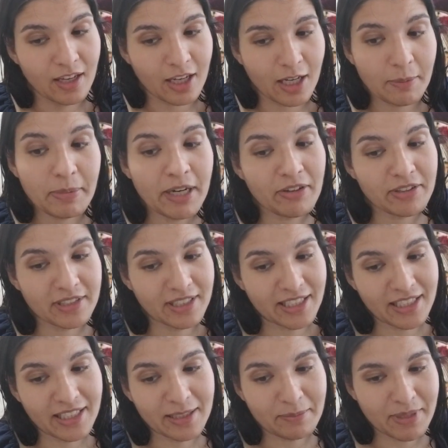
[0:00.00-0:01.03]
Apparently
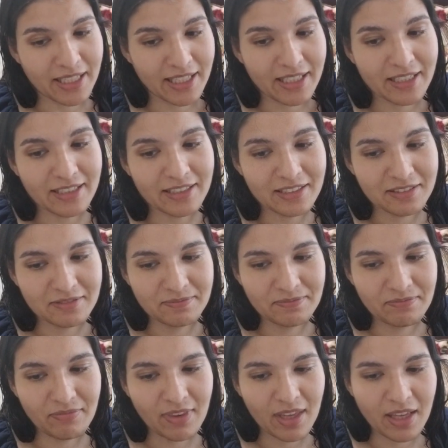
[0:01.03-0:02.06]
I hit my head.
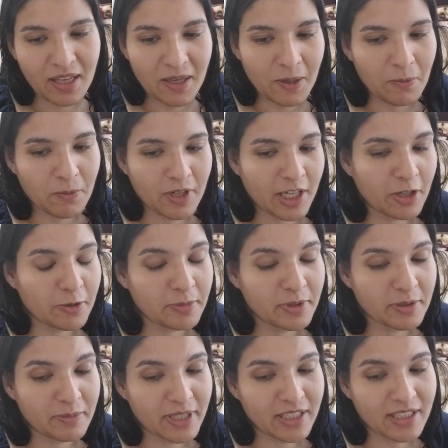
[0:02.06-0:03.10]
When I
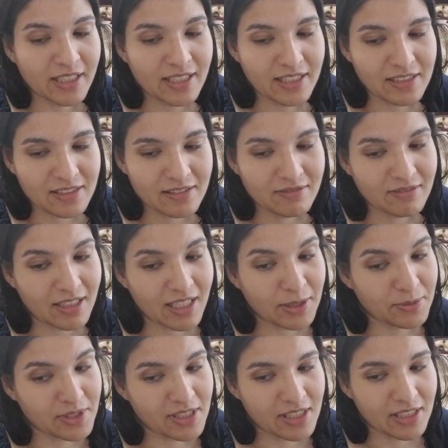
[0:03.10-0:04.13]
opened my eyes, I
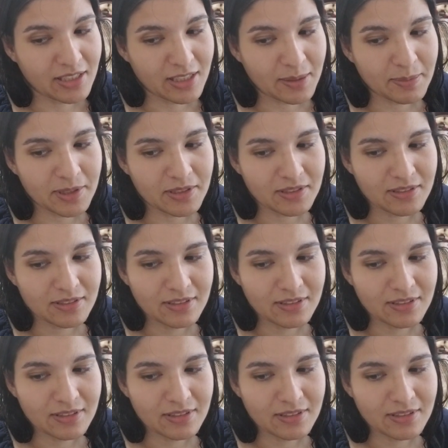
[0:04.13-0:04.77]
was seeing double.